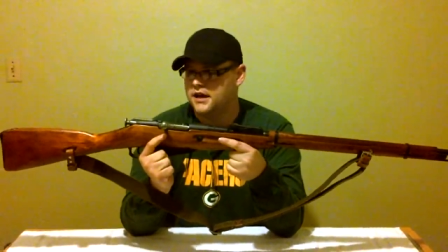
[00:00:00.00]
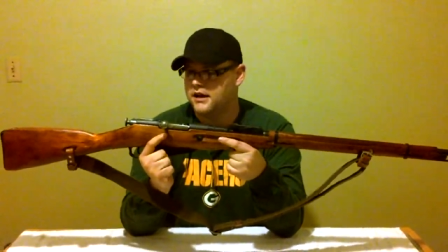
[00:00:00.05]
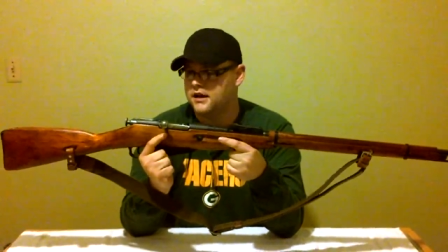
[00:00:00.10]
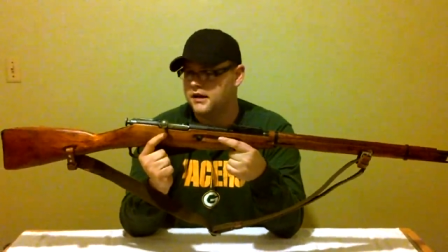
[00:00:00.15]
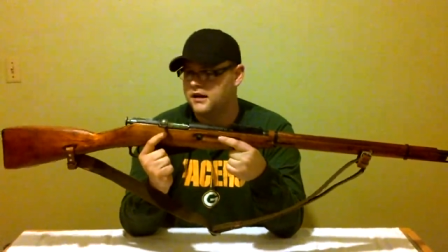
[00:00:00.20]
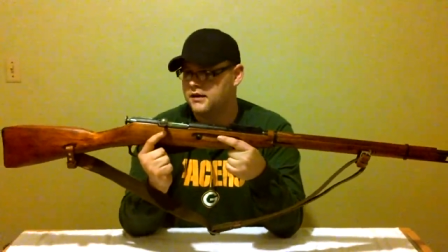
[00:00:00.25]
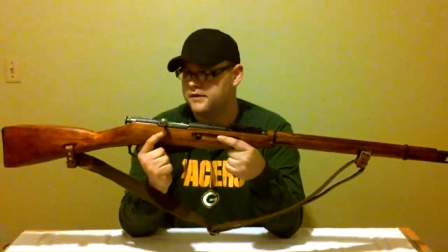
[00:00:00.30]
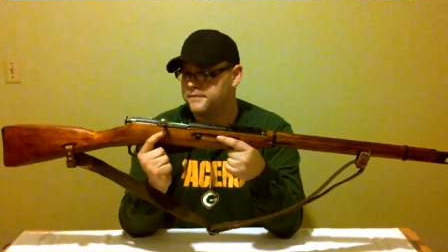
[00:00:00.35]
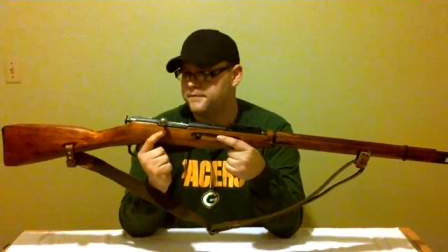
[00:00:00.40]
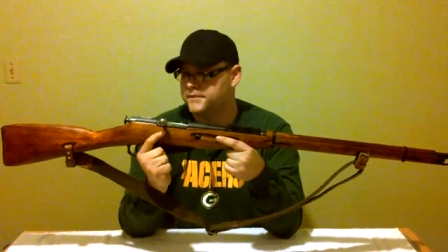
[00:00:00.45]

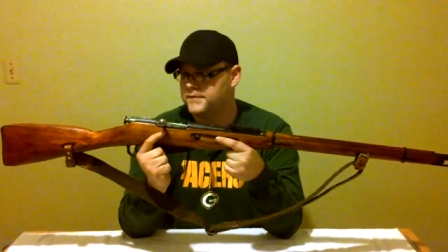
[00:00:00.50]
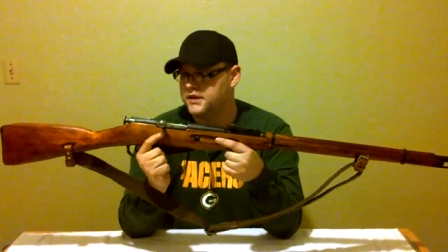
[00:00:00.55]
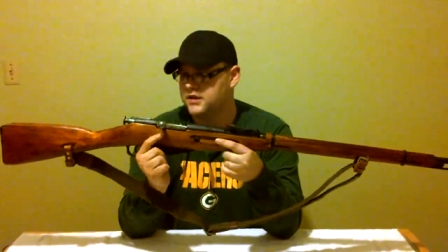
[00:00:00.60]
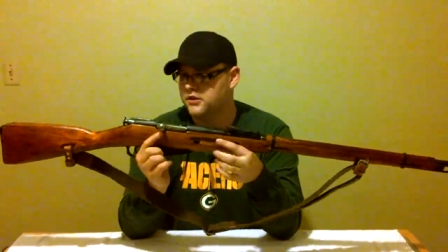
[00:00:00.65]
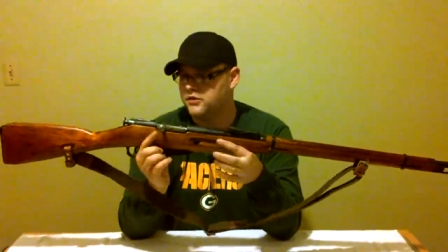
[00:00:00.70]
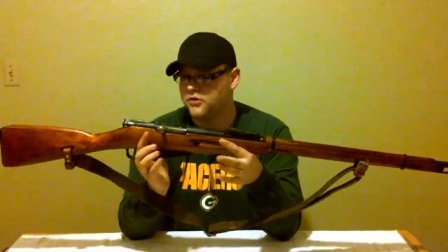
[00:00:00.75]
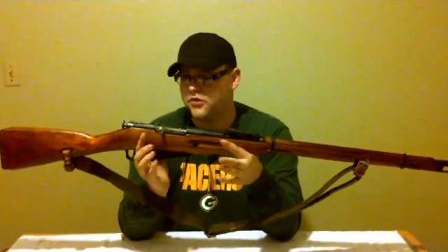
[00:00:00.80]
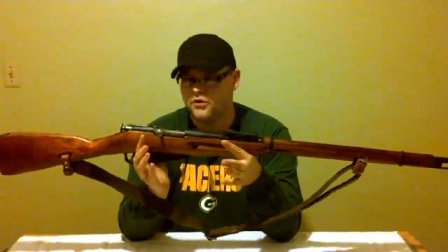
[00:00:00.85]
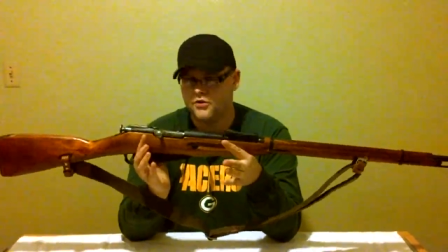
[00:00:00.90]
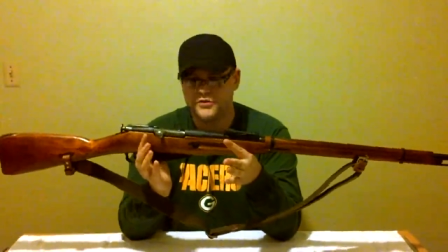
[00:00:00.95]
You
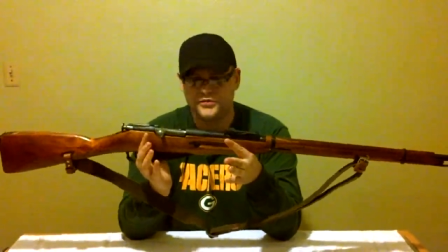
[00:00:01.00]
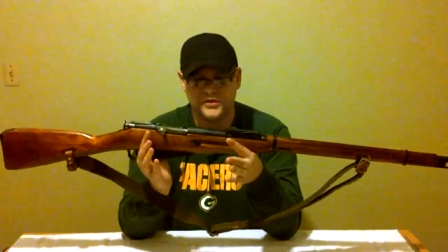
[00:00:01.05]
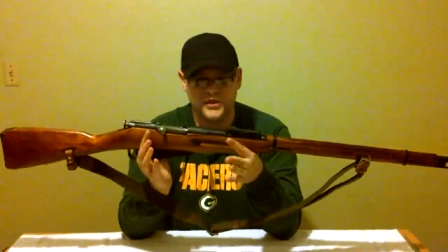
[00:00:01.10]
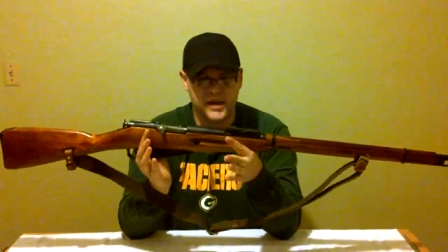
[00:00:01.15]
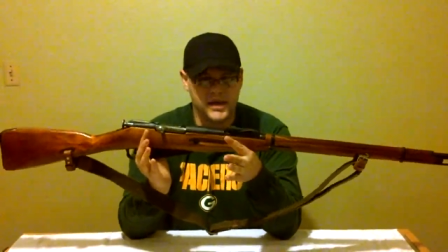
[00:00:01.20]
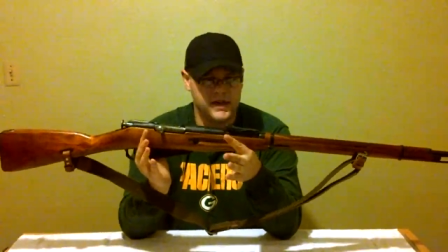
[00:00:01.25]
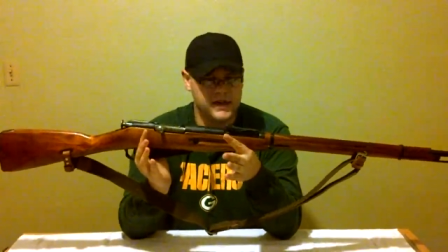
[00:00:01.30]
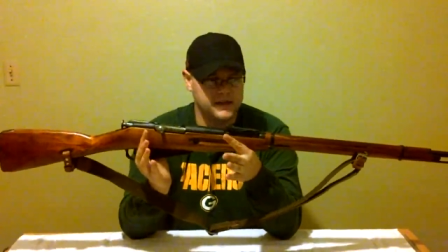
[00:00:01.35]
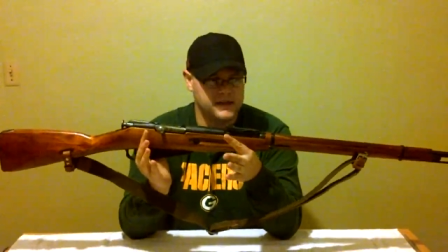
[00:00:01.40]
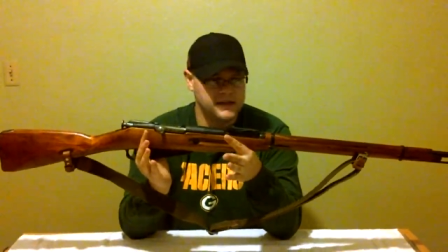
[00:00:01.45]
know, the whole
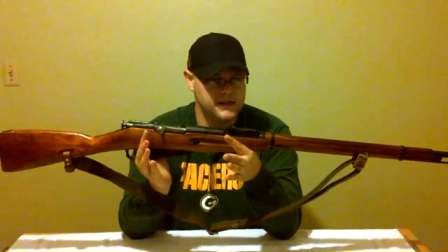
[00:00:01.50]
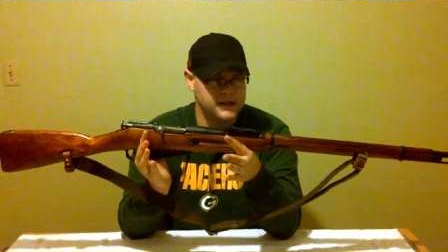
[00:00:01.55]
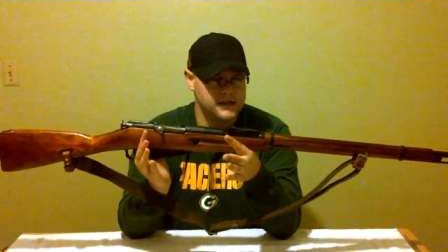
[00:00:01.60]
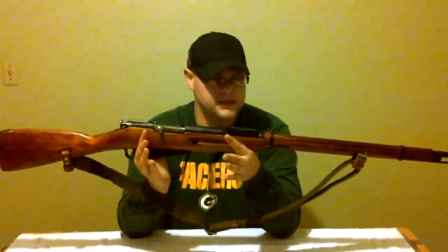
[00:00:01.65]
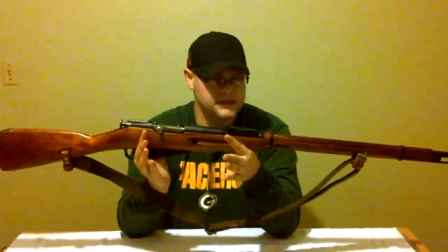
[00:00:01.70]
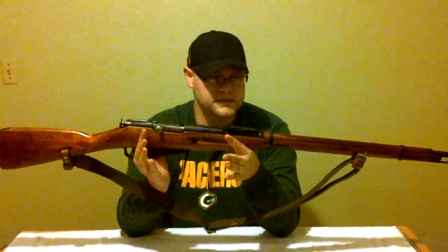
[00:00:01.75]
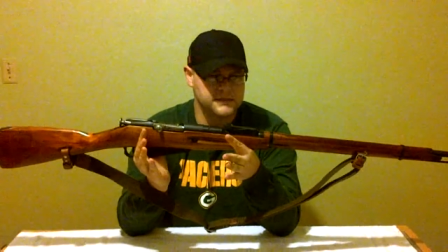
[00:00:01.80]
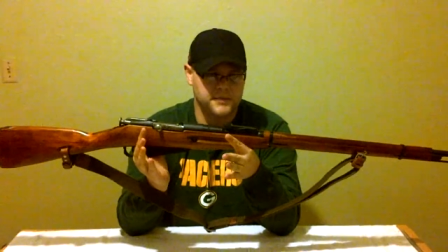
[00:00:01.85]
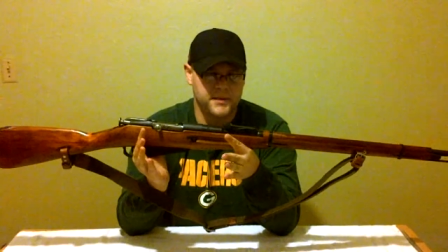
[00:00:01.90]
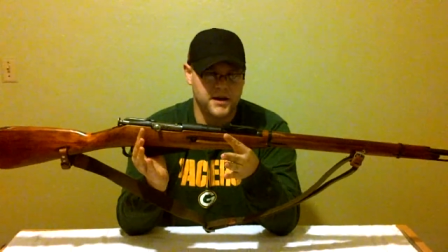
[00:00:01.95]
thing
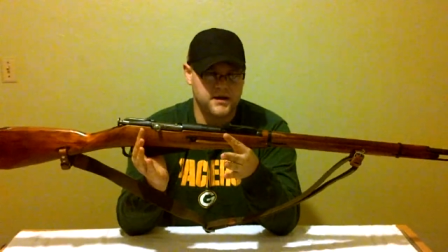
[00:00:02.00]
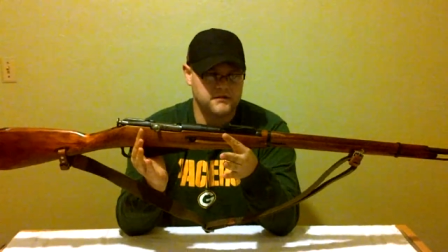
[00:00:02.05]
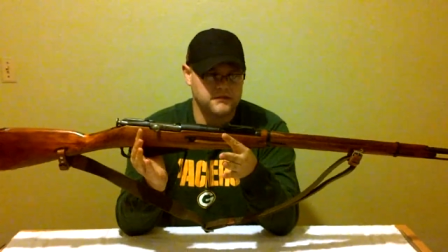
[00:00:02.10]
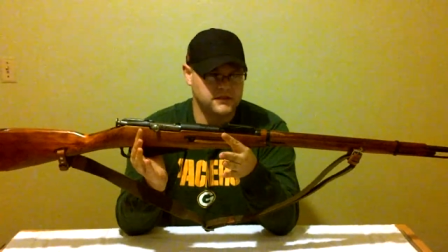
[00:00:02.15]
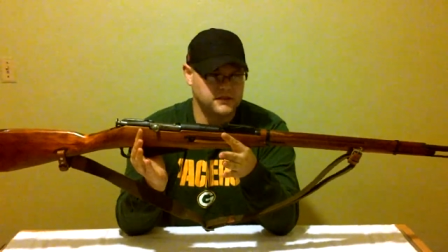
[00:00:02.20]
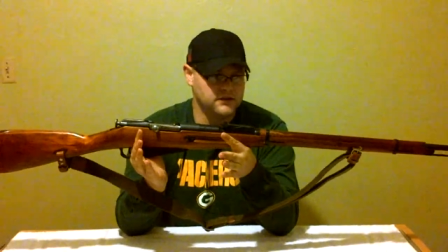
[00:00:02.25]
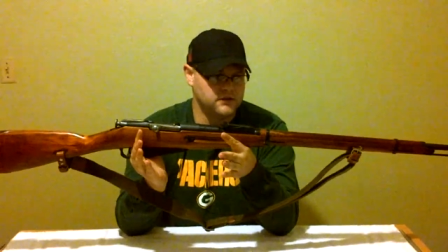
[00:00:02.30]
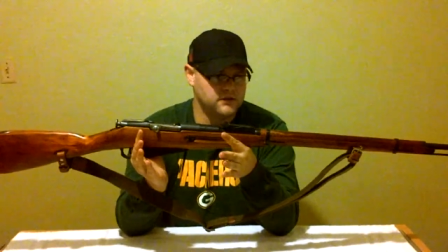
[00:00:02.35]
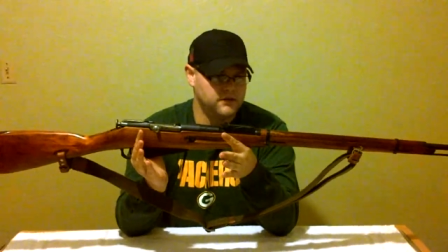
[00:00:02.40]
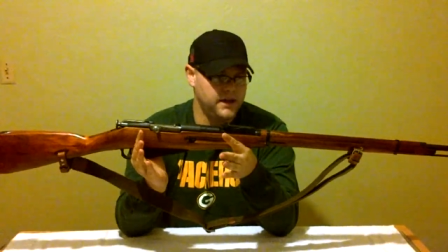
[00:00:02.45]
is
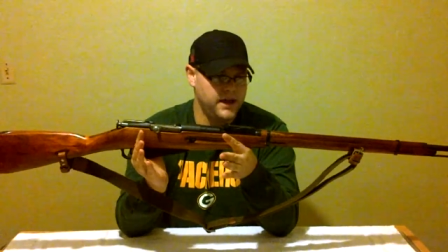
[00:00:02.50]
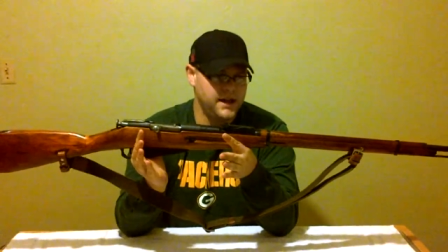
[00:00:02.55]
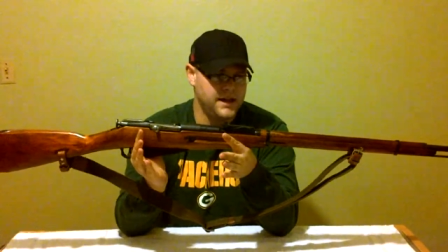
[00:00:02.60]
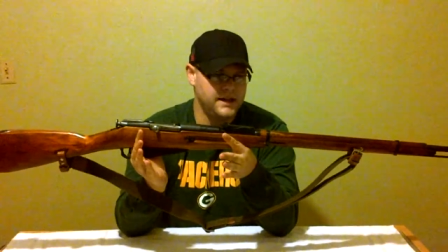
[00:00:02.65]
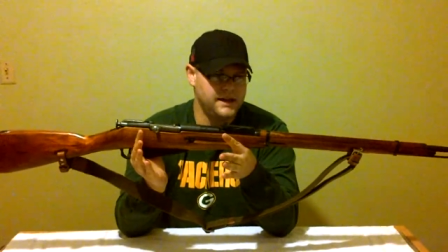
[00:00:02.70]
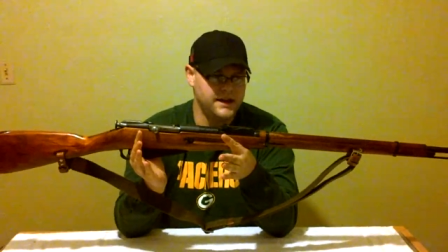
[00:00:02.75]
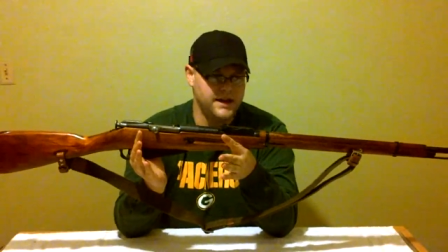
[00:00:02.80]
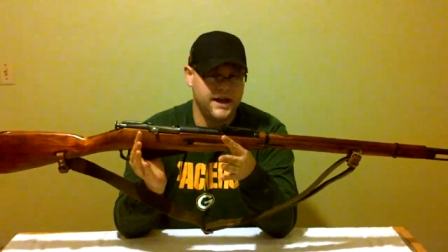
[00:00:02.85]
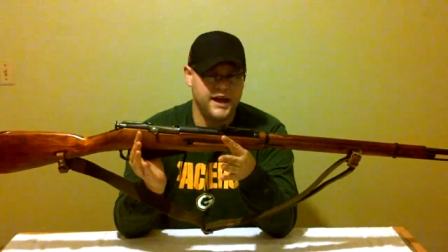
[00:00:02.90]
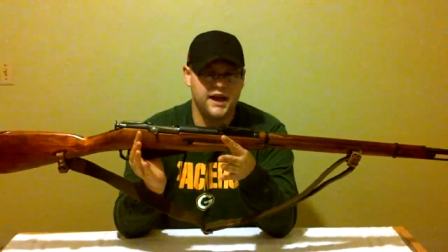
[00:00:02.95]
about, you know,
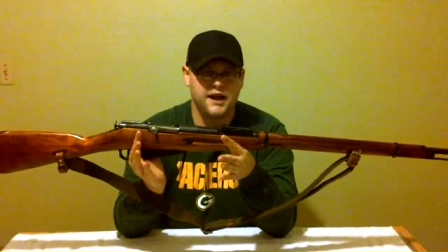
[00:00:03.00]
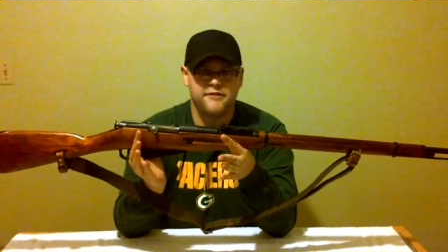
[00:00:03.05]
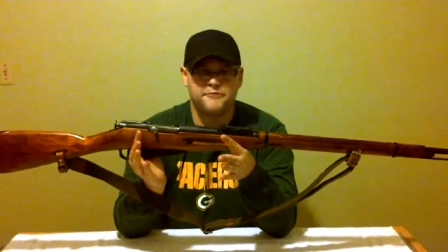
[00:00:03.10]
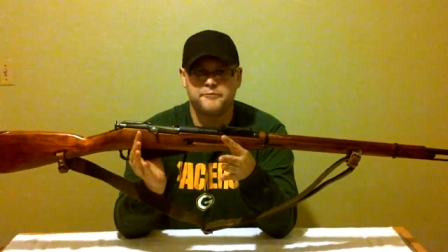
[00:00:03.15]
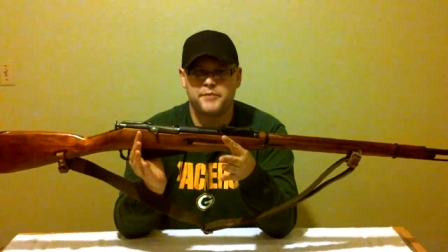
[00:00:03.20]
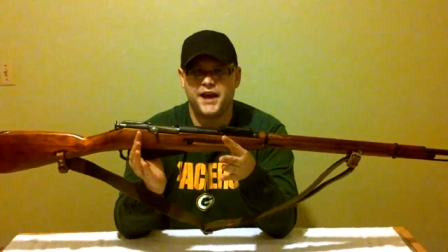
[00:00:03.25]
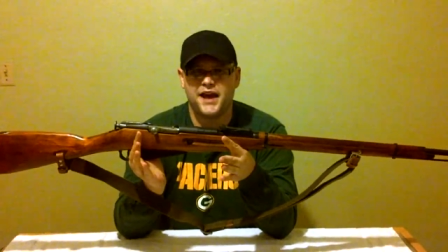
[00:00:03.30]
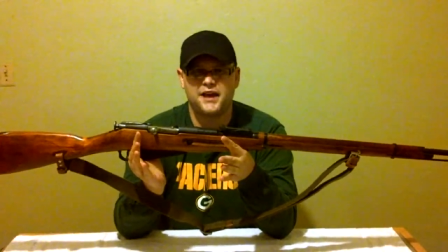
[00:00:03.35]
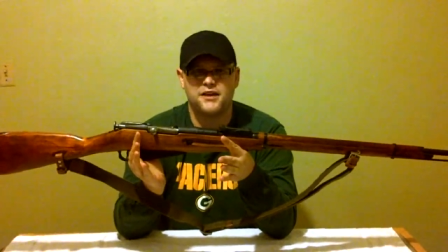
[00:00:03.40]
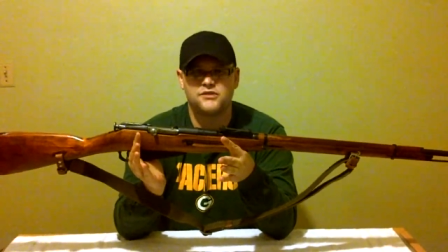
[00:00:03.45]

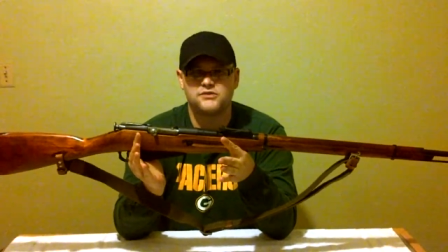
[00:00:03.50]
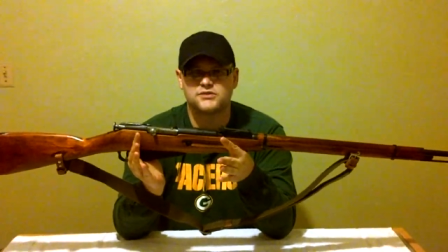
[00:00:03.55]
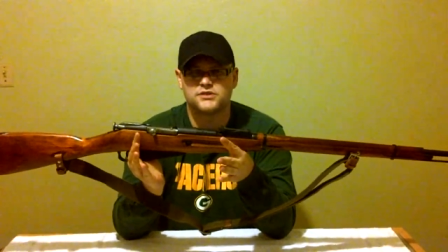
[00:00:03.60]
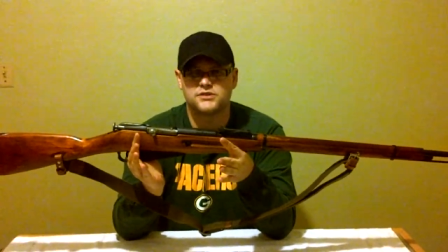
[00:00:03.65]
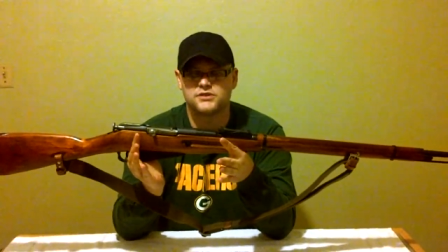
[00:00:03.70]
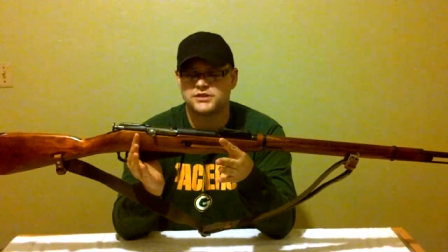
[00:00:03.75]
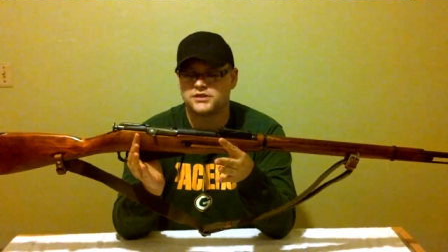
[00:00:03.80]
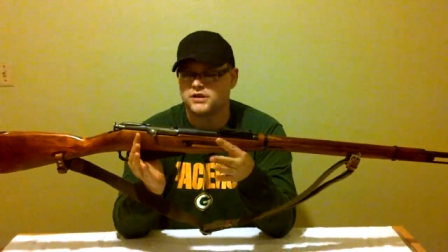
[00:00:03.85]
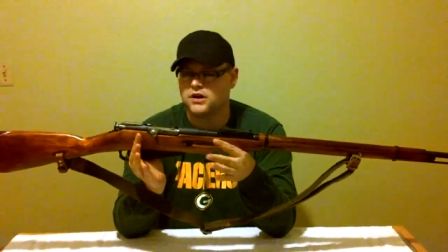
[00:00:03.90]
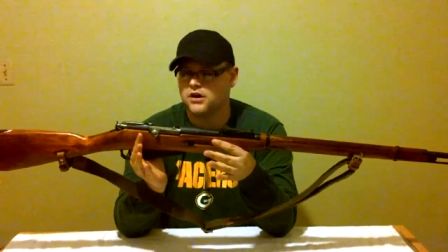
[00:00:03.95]
8.5
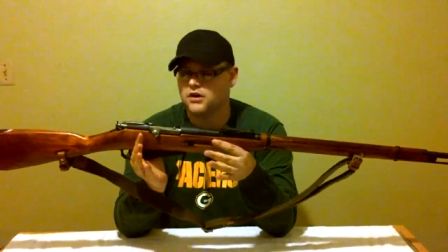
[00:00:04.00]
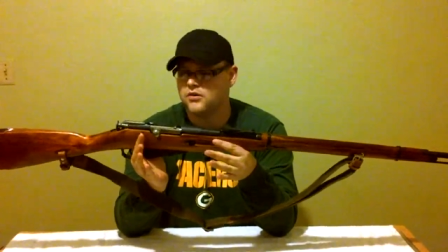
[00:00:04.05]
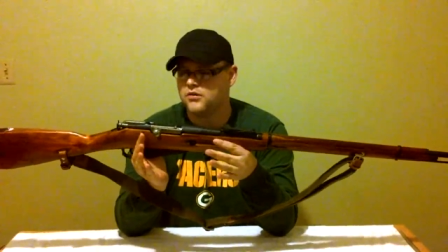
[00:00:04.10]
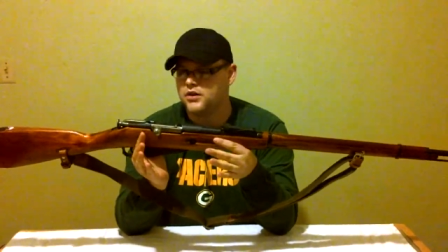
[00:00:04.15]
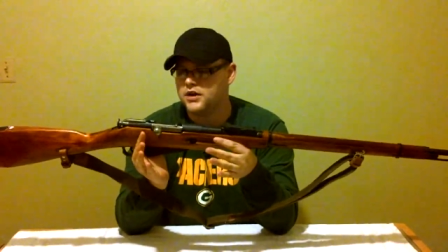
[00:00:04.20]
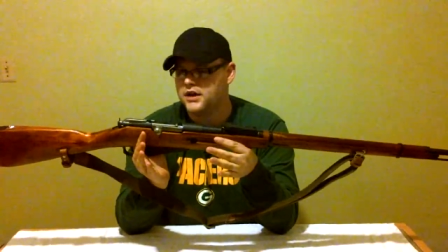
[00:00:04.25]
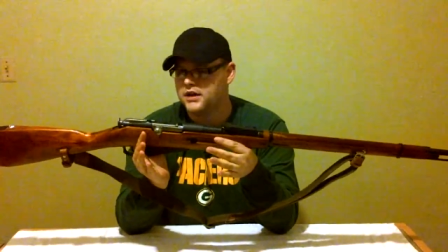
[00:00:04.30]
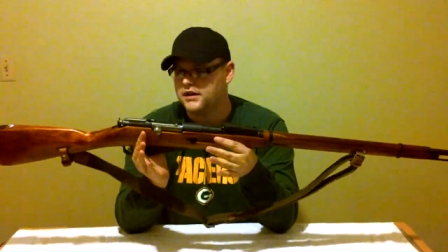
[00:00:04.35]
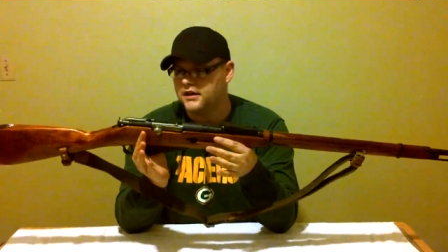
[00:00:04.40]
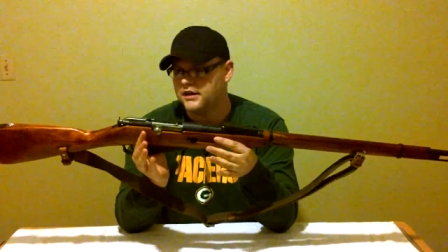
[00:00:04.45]
pounds or
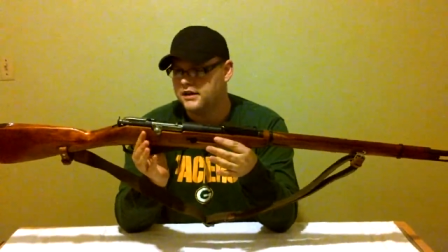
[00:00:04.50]
so.